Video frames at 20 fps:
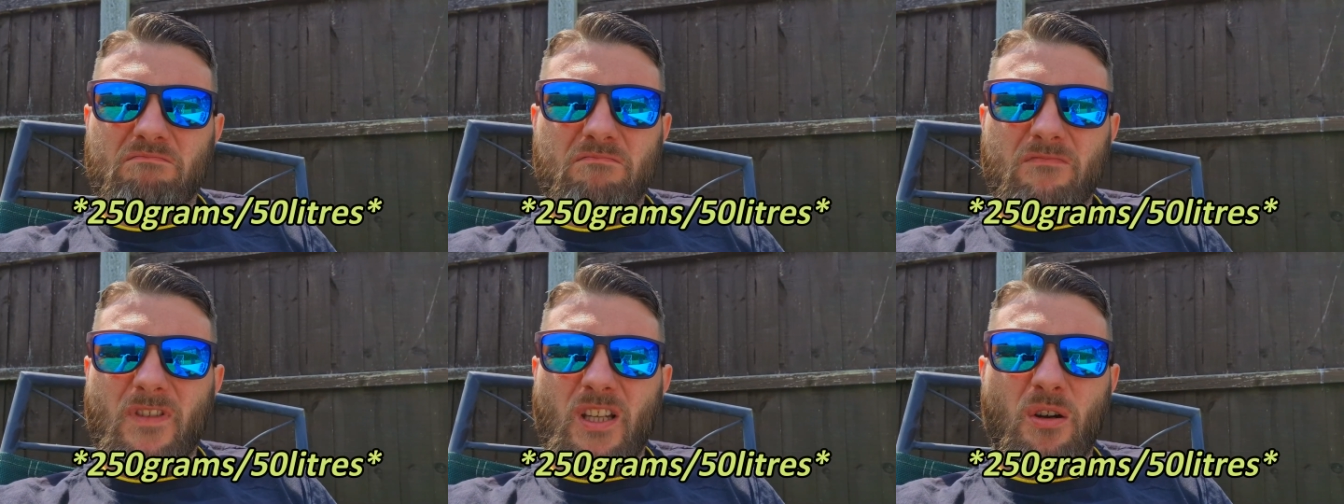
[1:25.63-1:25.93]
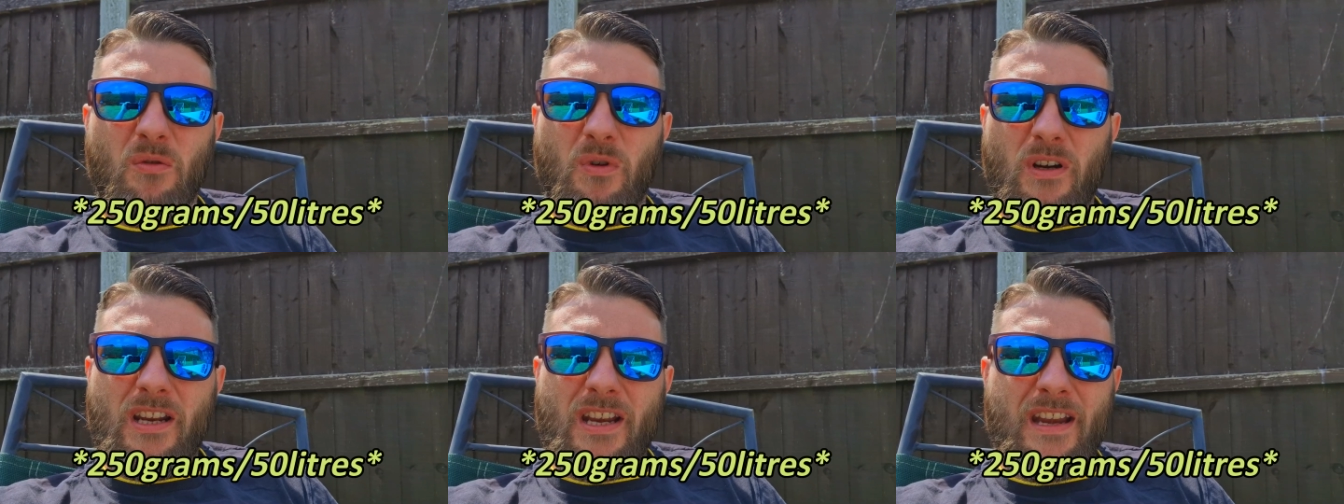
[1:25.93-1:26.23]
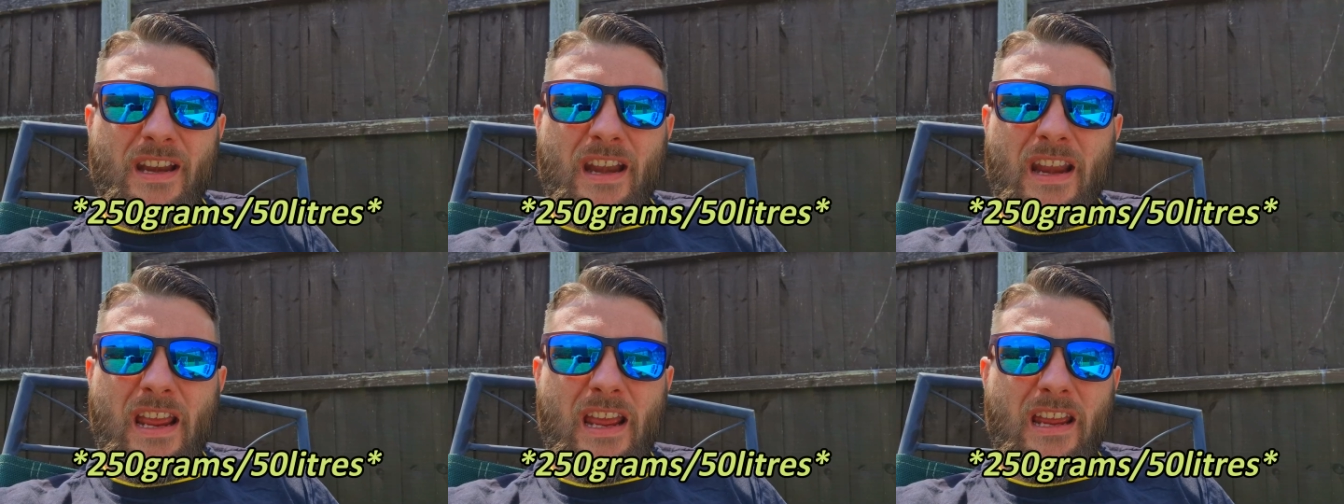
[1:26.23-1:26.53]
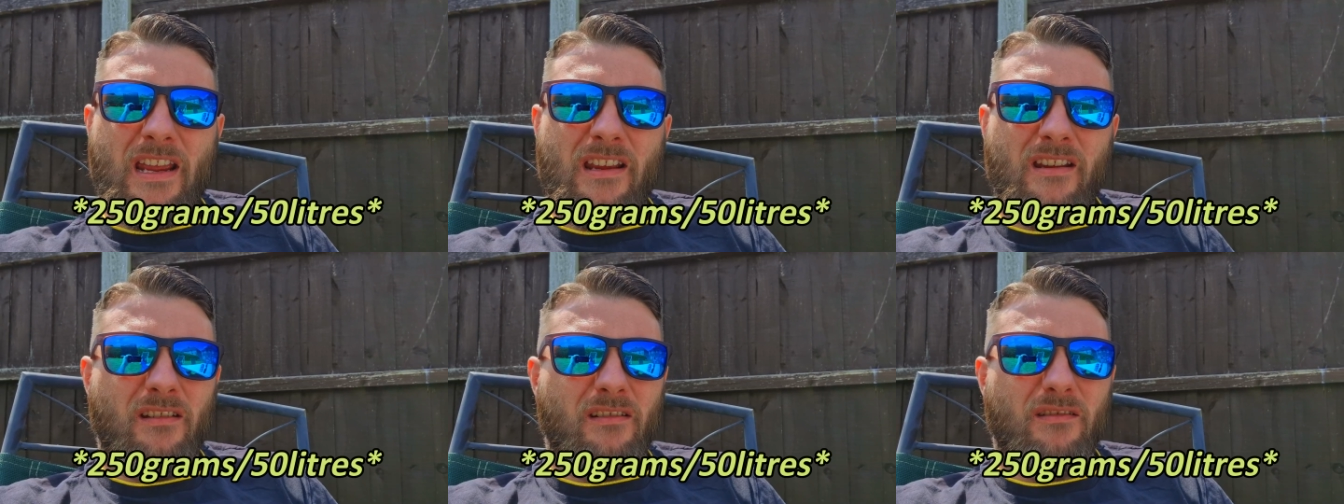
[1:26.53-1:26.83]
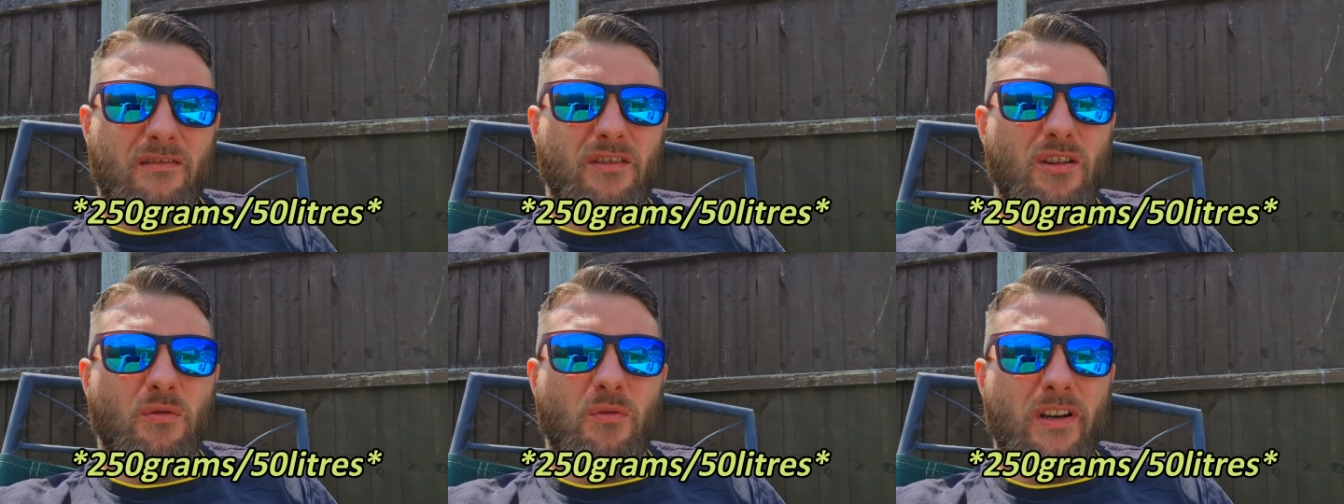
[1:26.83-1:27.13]
Nowhere near
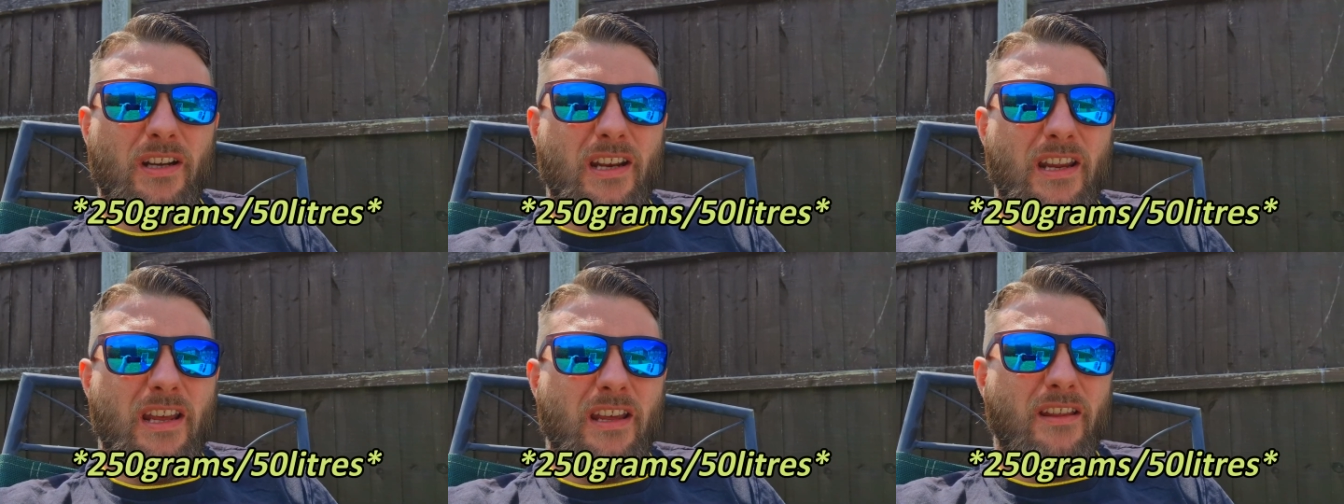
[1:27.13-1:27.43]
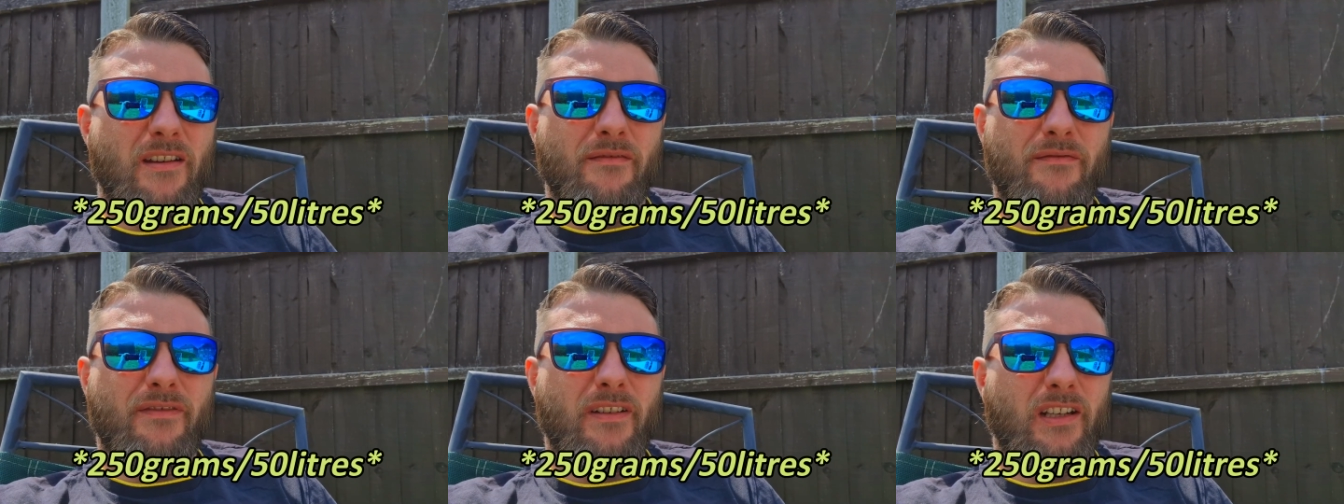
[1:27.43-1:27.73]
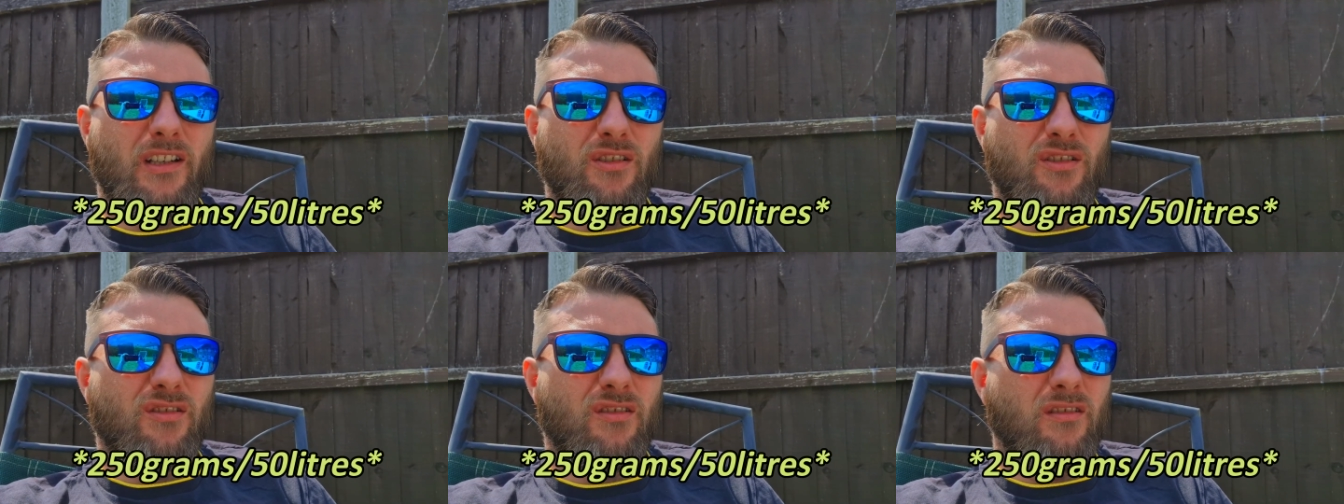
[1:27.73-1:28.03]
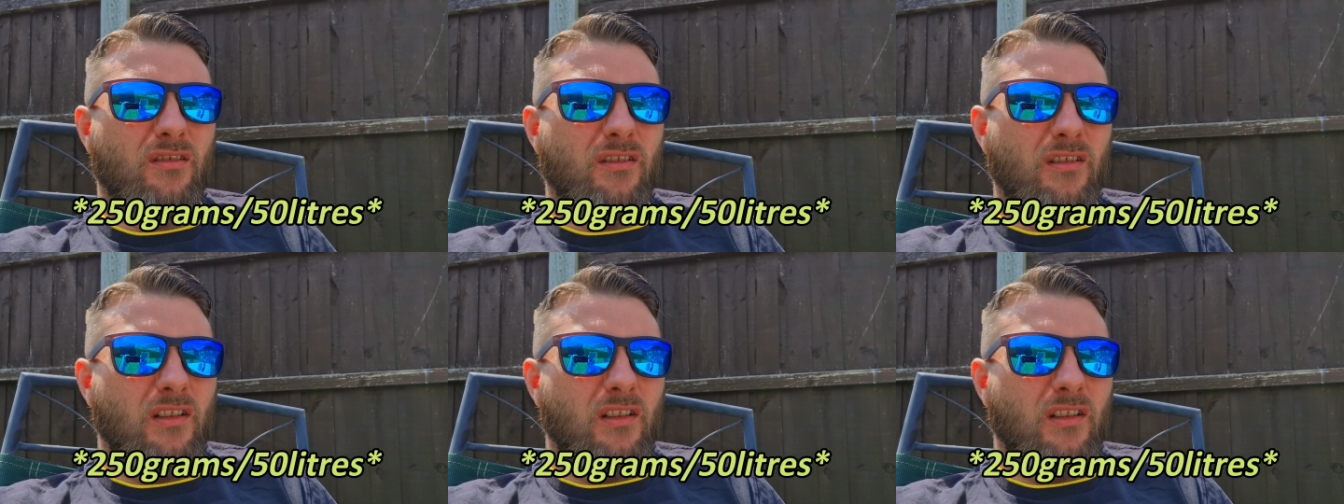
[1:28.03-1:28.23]
them figures.